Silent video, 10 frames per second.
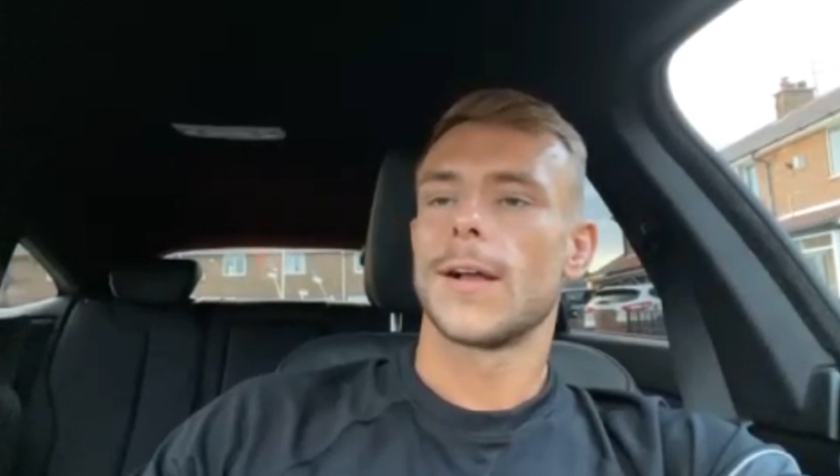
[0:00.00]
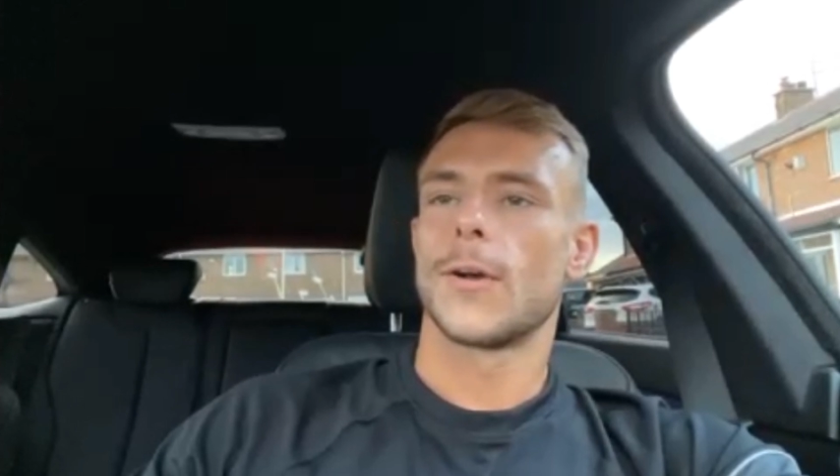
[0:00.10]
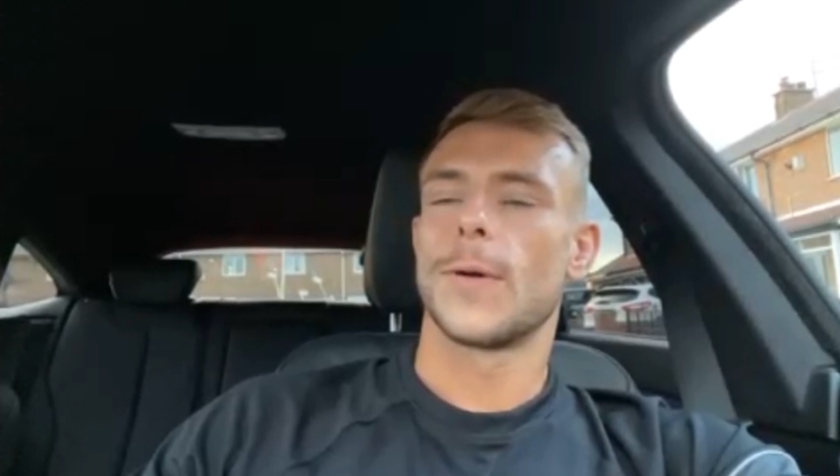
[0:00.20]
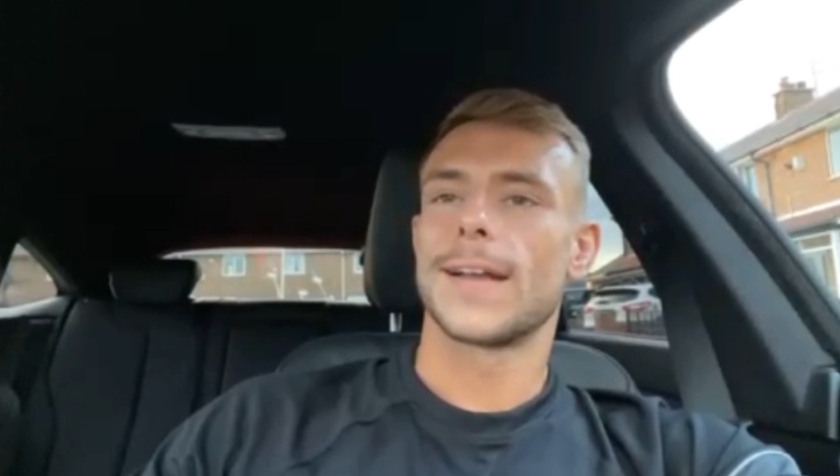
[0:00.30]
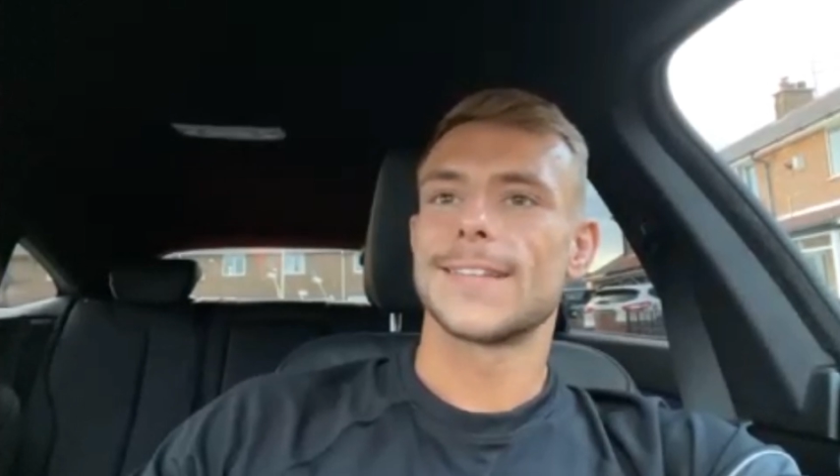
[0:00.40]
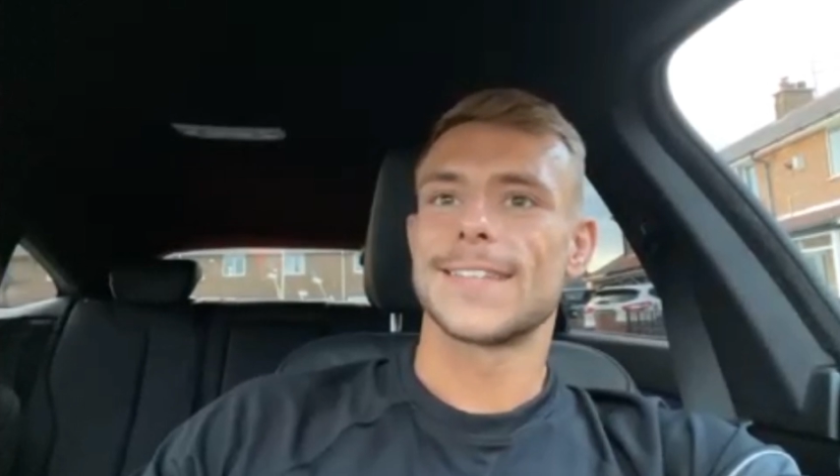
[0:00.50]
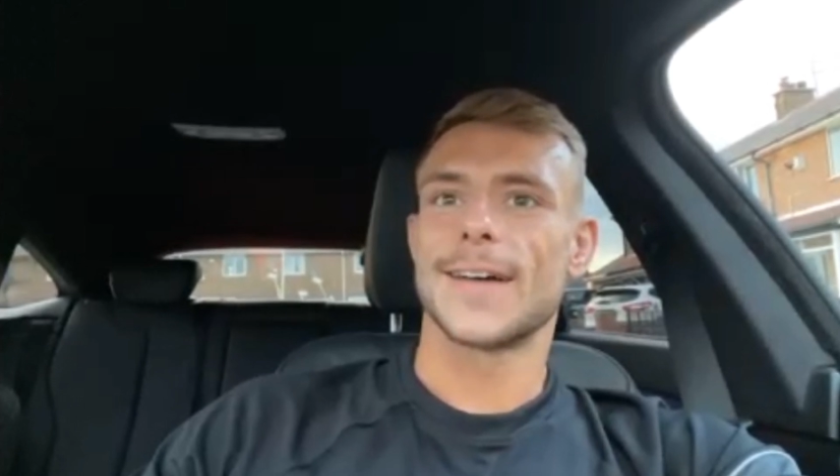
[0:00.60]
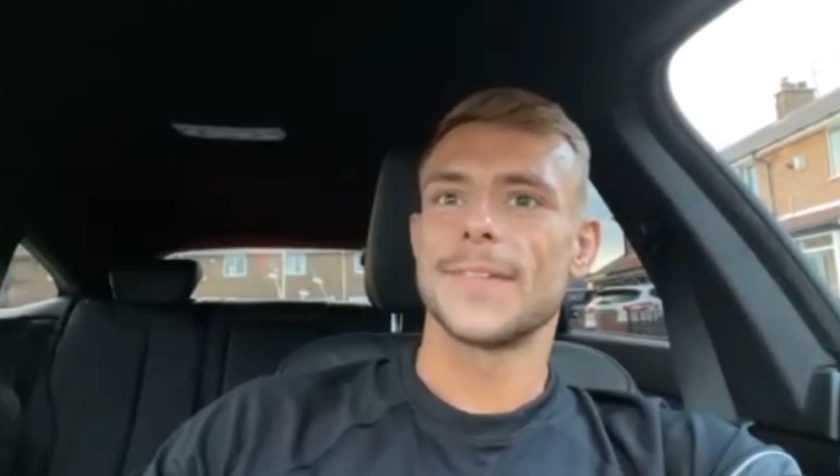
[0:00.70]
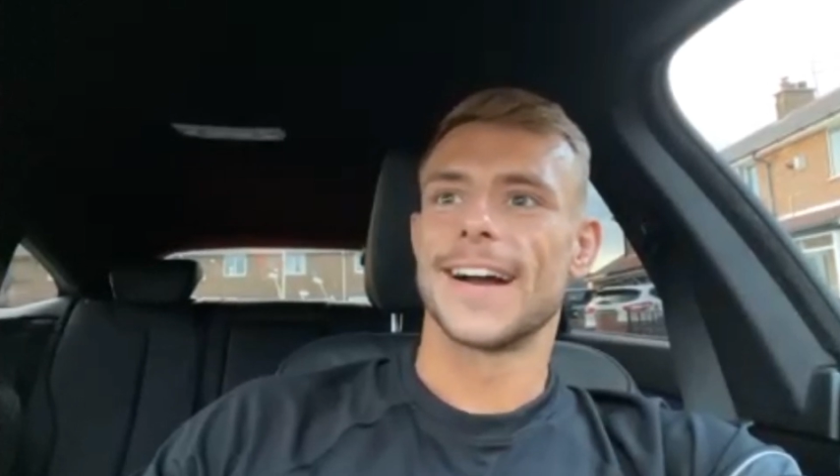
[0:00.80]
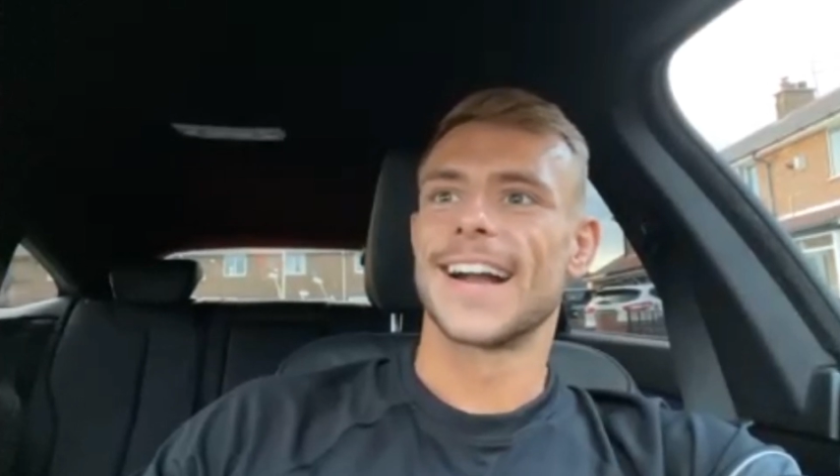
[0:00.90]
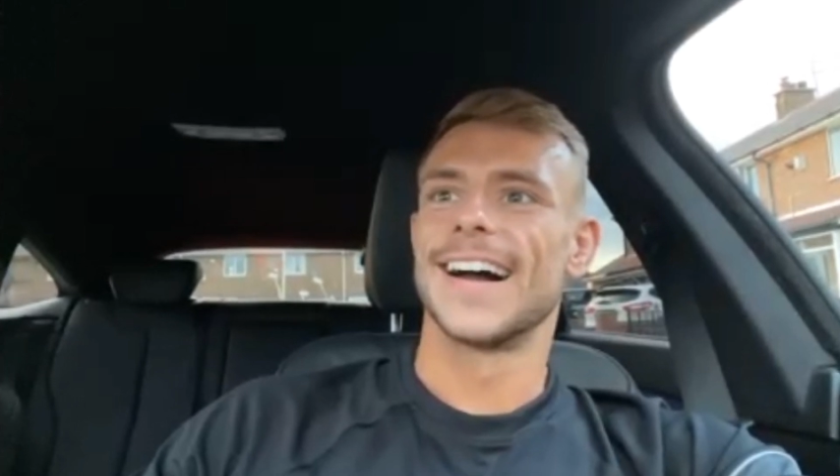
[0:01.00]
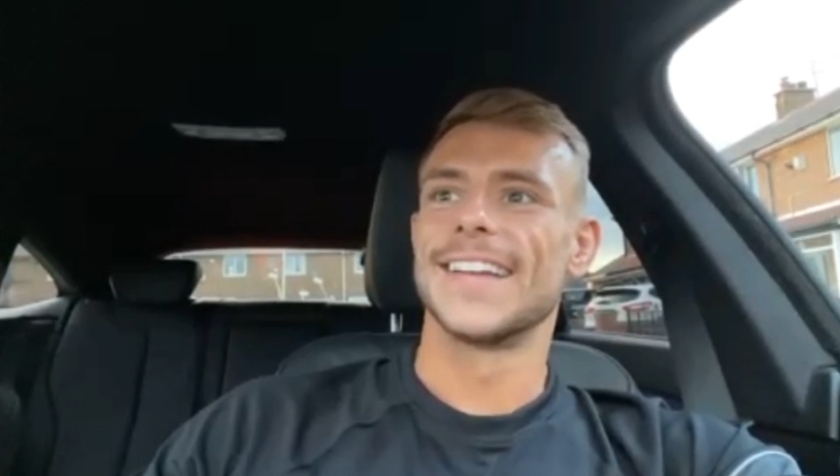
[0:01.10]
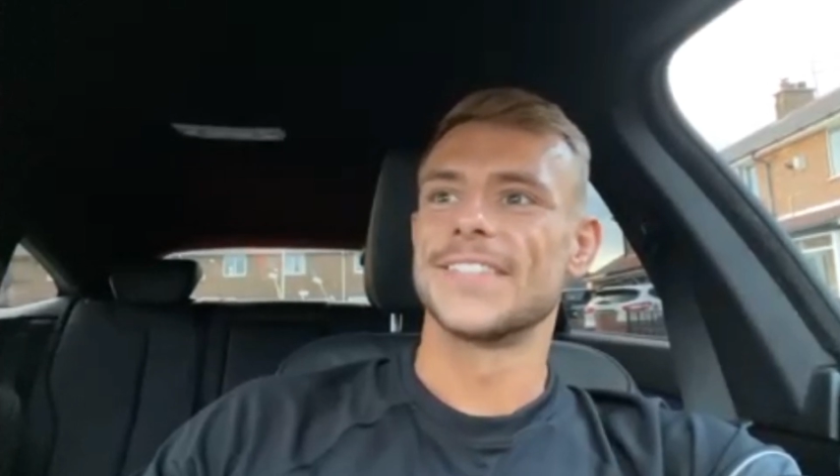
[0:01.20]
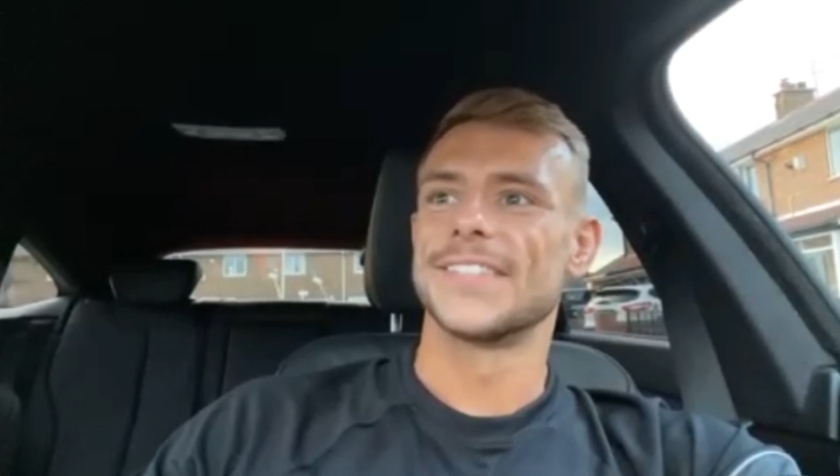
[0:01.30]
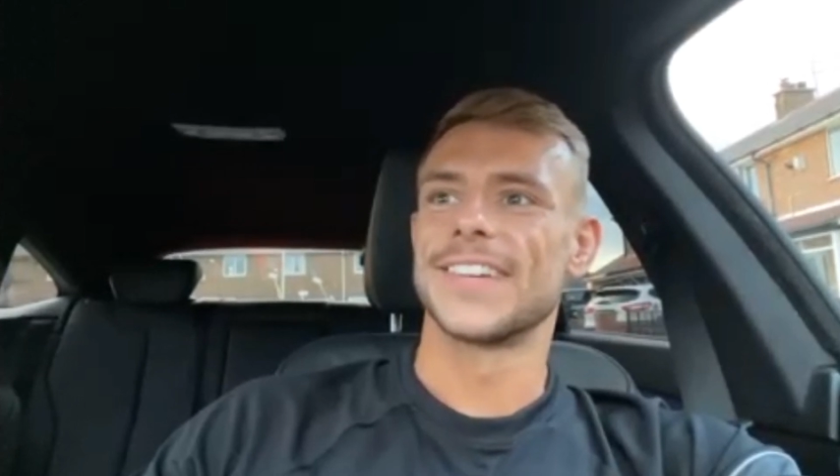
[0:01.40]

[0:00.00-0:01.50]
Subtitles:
quick and snappy. I can't even